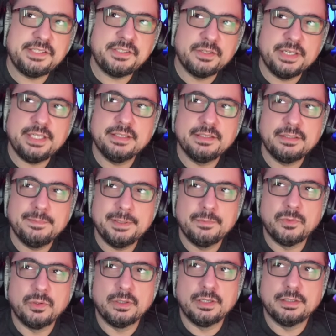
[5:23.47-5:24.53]
gritty, a little bit
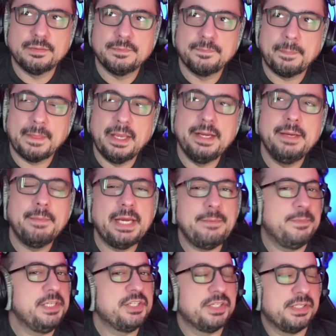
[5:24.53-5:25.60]
more. And it might
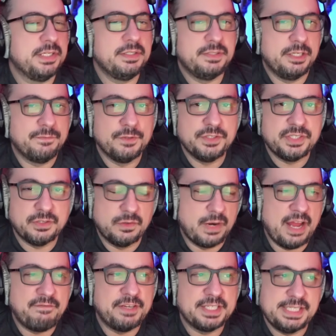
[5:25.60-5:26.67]
be just the difference in
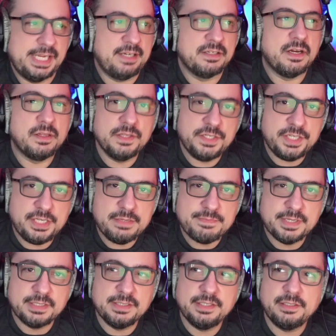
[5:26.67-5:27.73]
graphics technology,
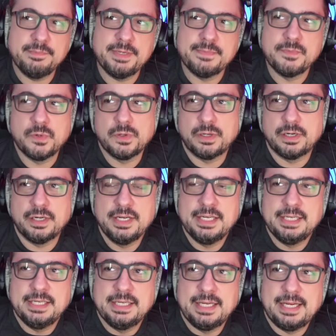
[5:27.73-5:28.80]
but a little bit more.
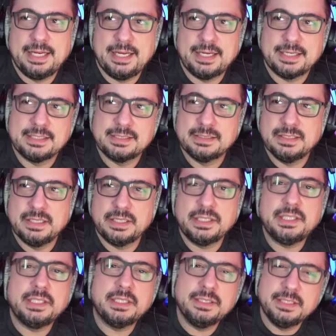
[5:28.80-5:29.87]

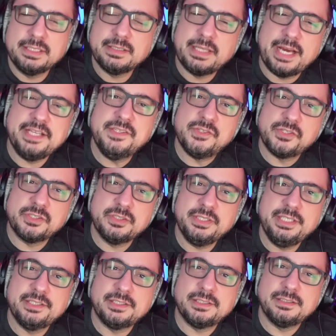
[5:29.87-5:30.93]
The lines are
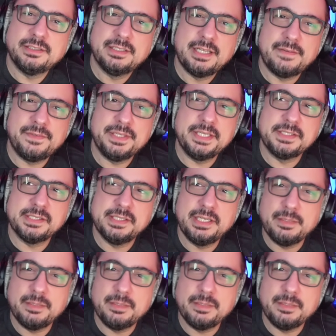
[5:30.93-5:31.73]
cleaner. Everything's a little